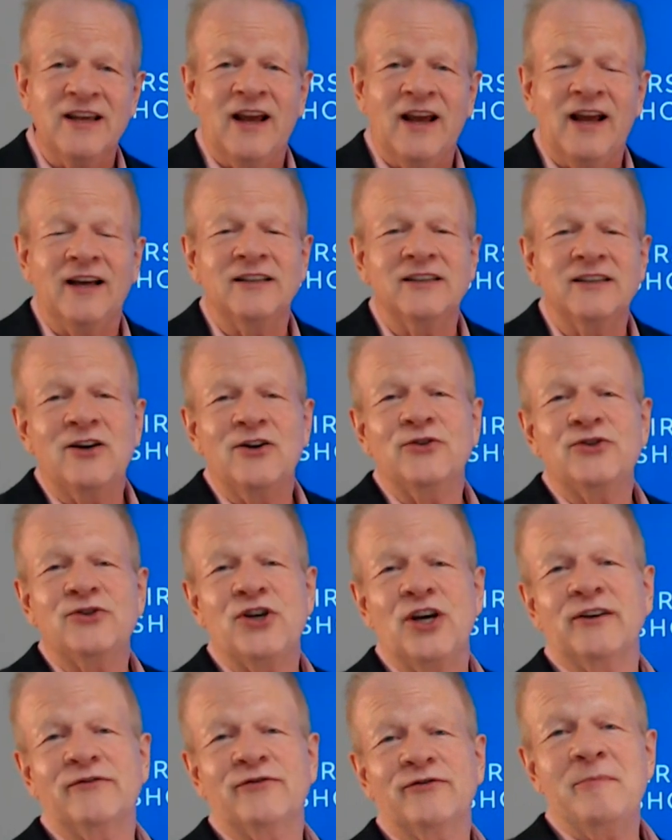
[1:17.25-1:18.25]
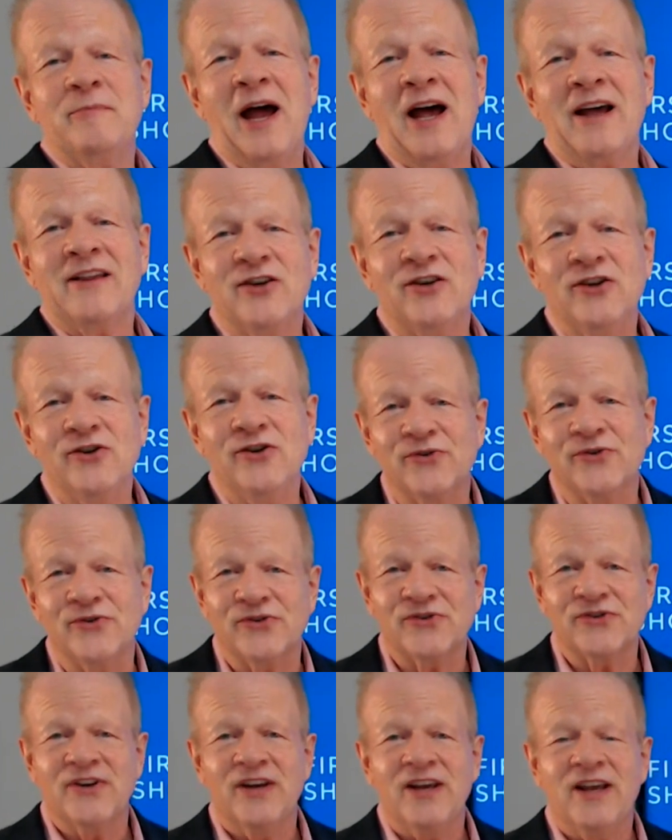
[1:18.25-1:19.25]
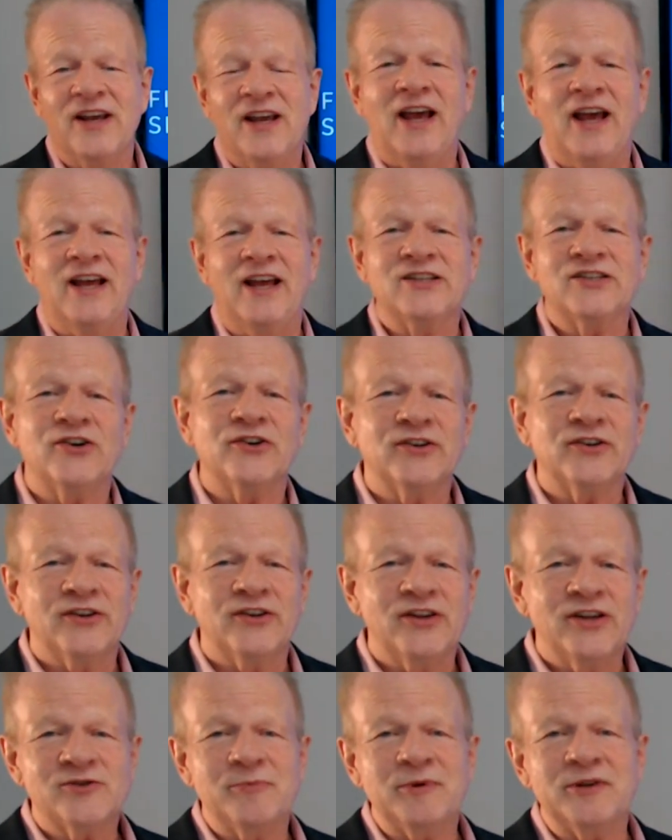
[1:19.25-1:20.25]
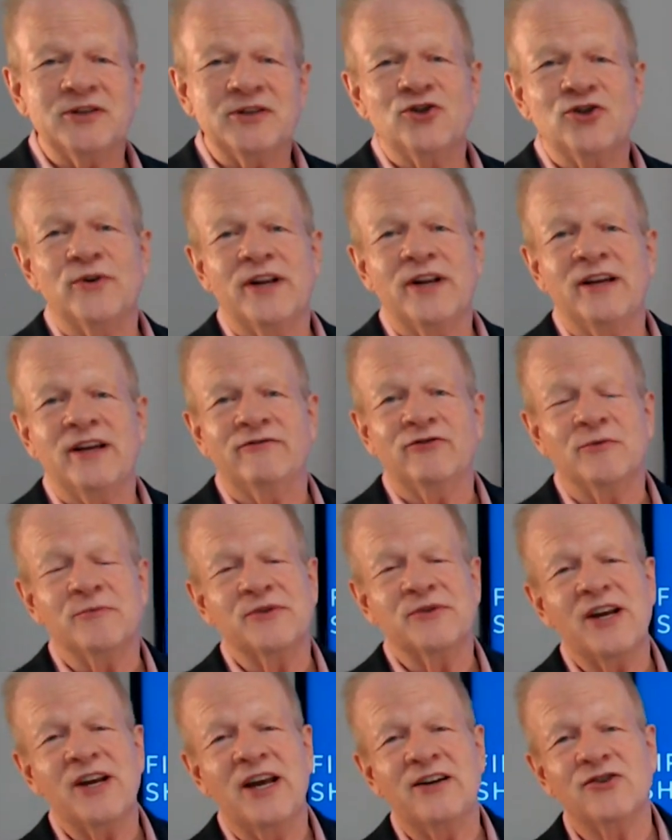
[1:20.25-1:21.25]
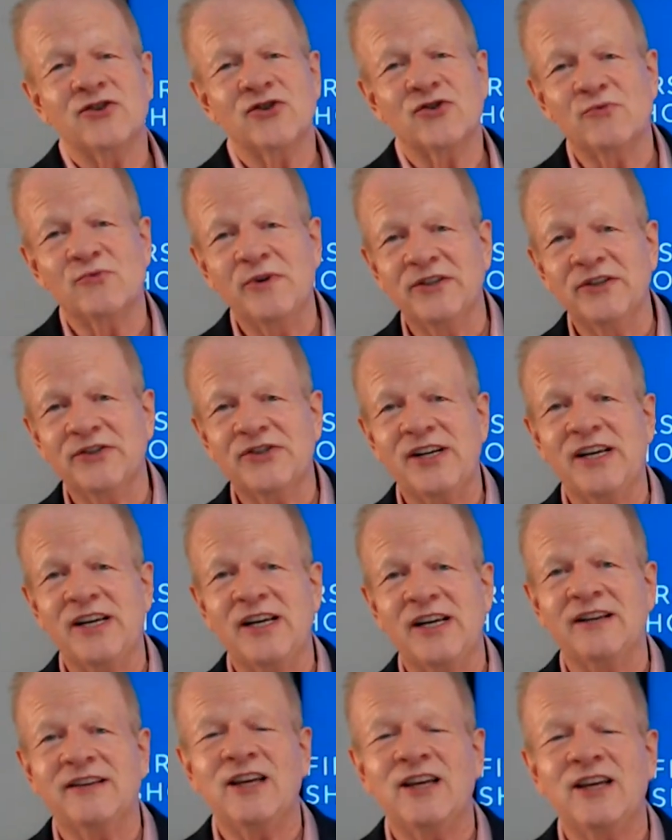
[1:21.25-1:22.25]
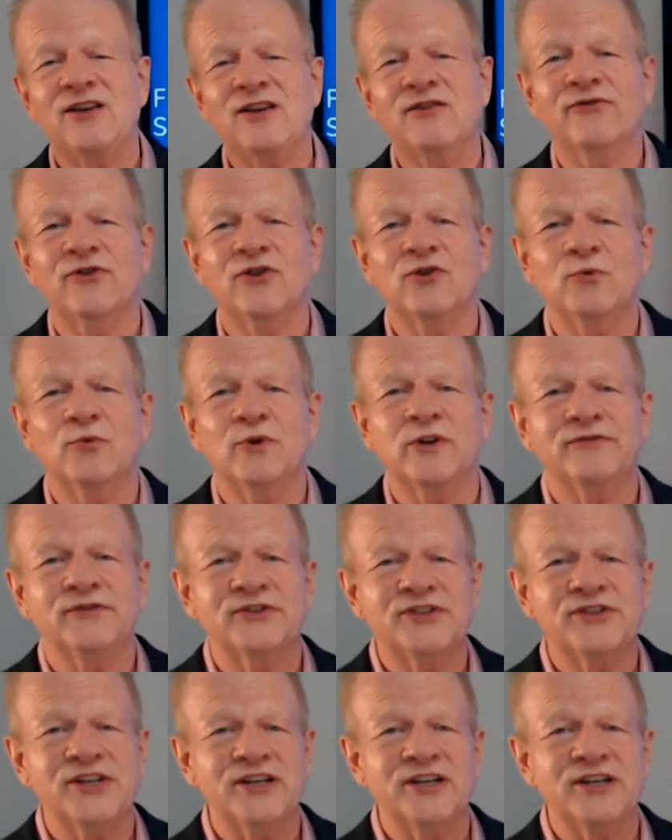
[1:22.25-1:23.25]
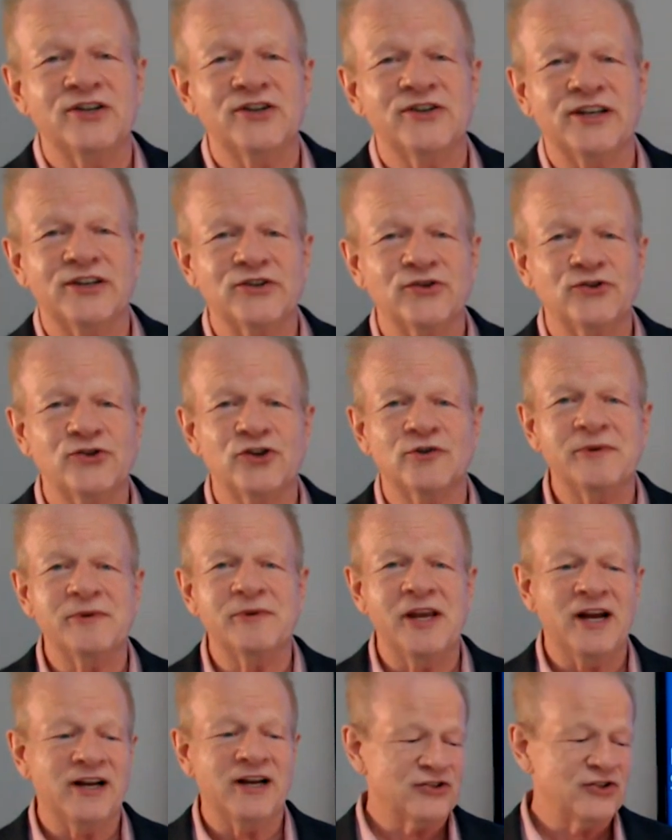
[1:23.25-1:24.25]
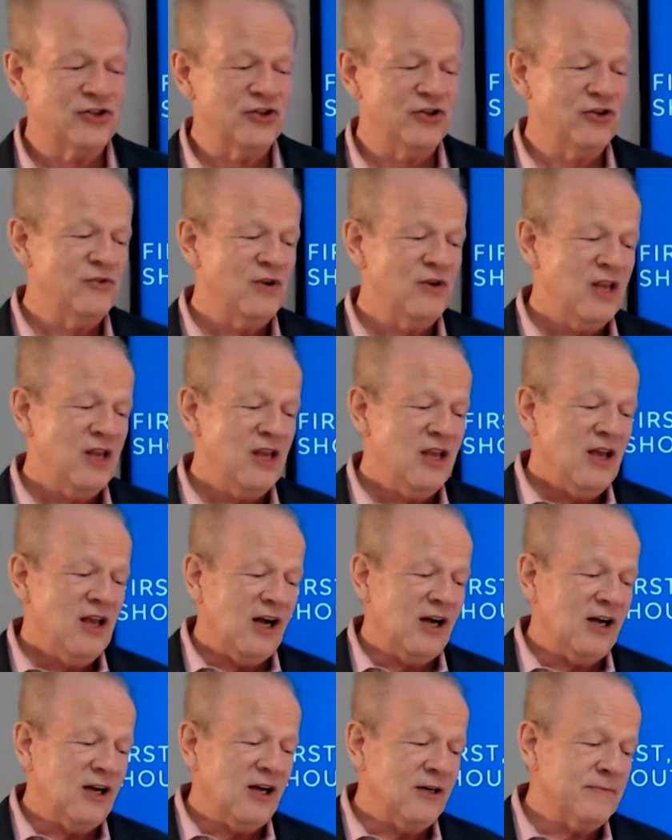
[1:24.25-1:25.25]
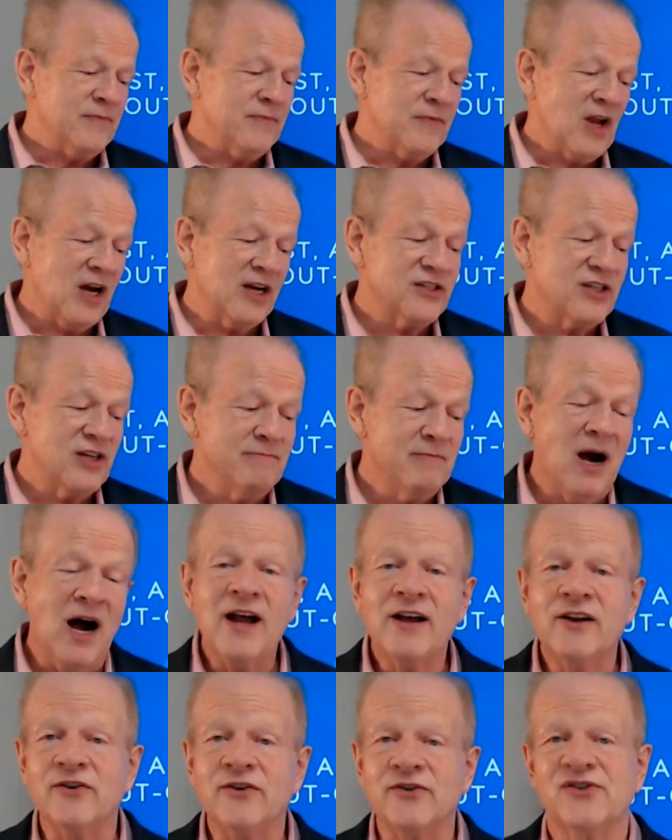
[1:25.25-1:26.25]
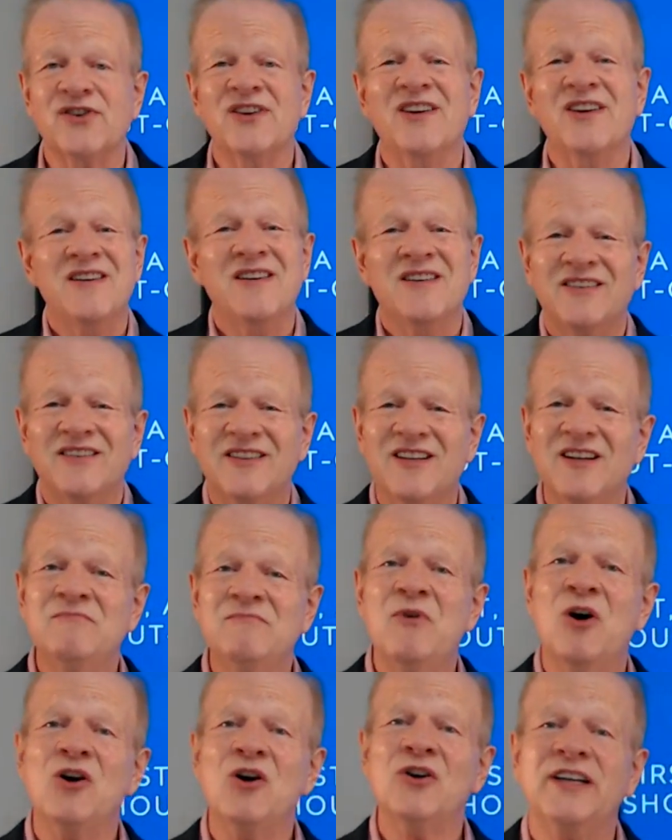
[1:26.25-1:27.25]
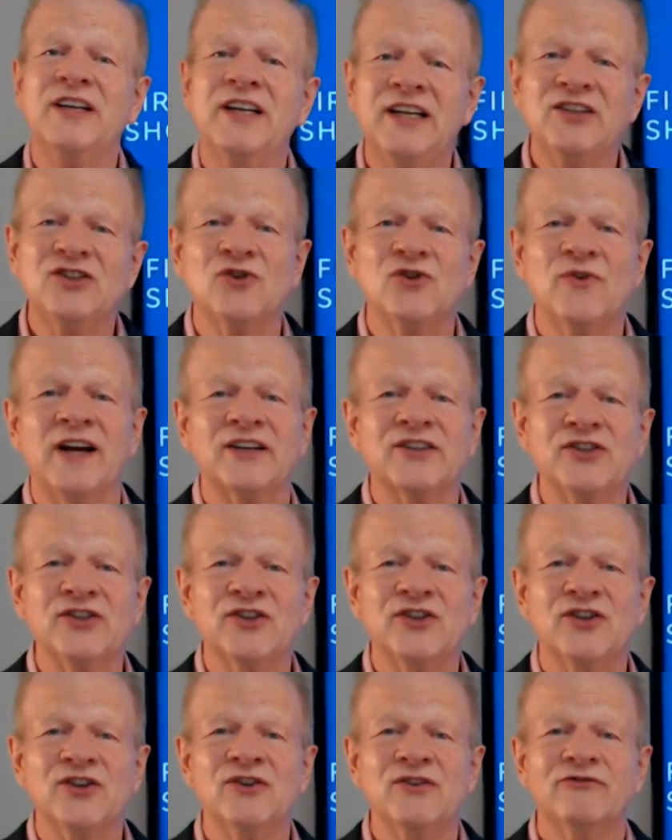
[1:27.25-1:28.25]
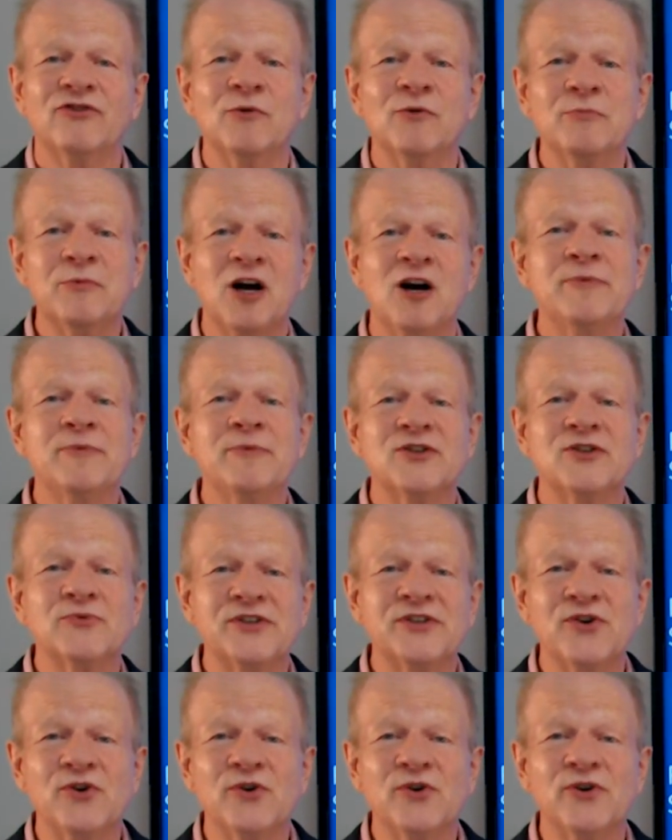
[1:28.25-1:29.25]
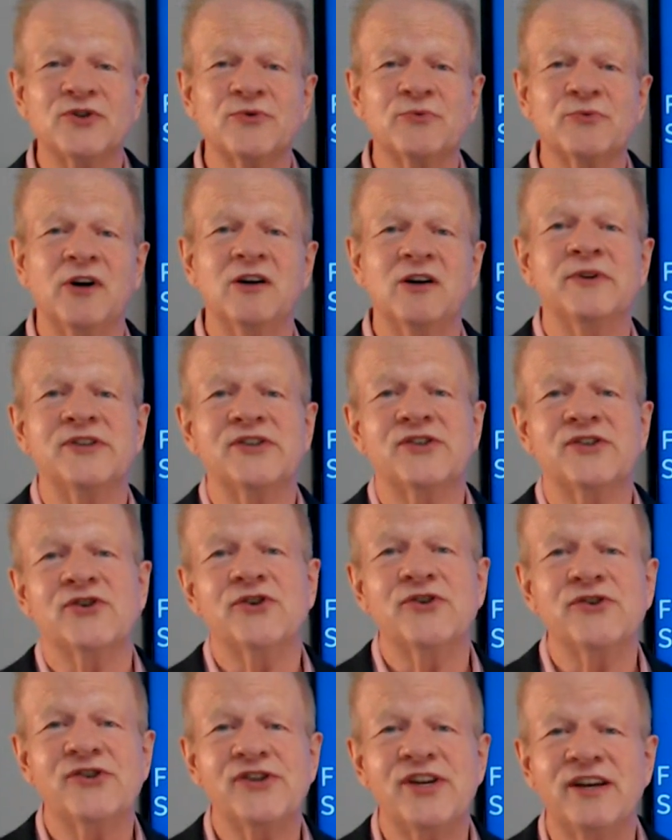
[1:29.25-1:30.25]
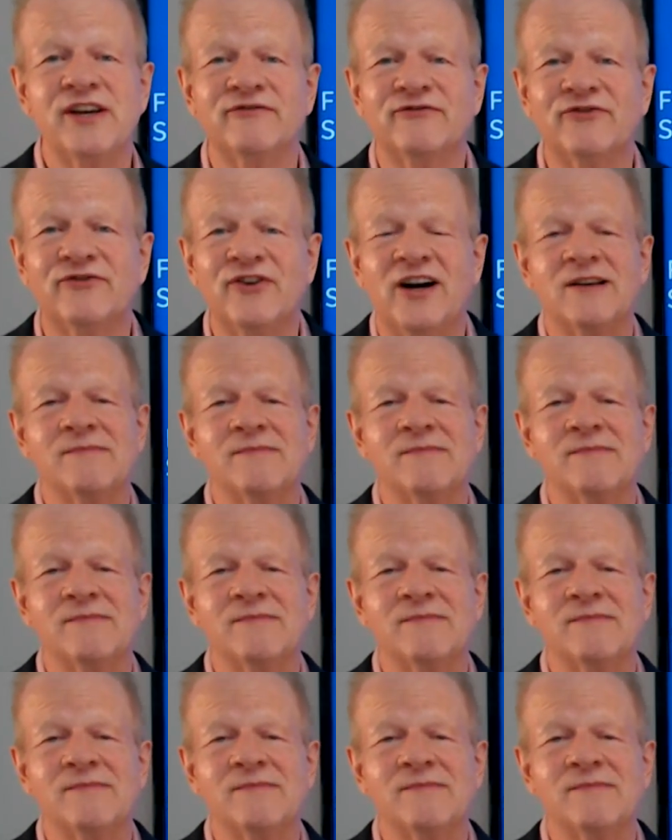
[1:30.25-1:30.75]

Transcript: Hello, Jennifer Matthews and Sarah Elizabeth Jordan from Sanders Realty. Thank you for the wonderful dinner that you took me out to. I see Miles, the marketing director from Compass Resorts, where I was Thursday and Friday.